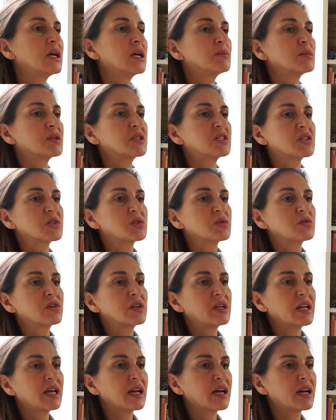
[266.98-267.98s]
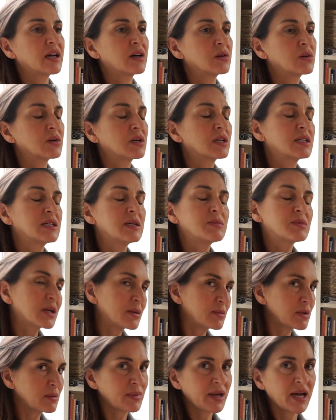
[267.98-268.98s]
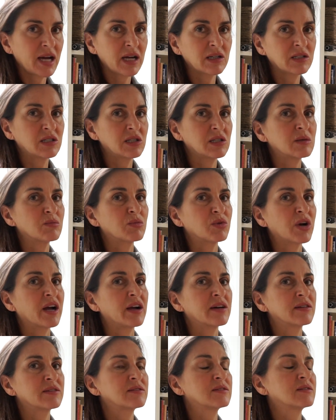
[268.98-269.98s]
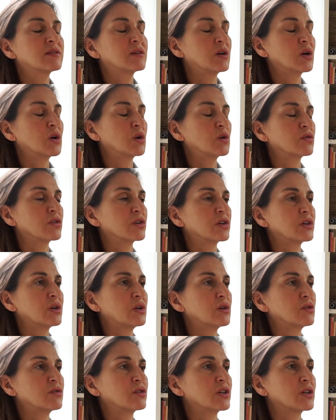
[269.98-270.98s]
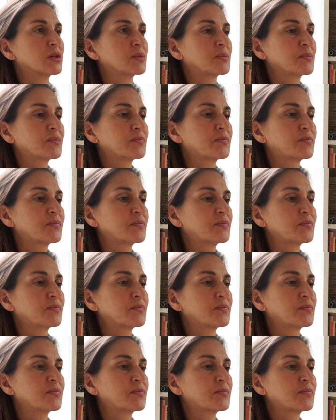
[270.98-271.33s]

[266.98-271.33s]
But just for now, keep coming back to the breath over and over.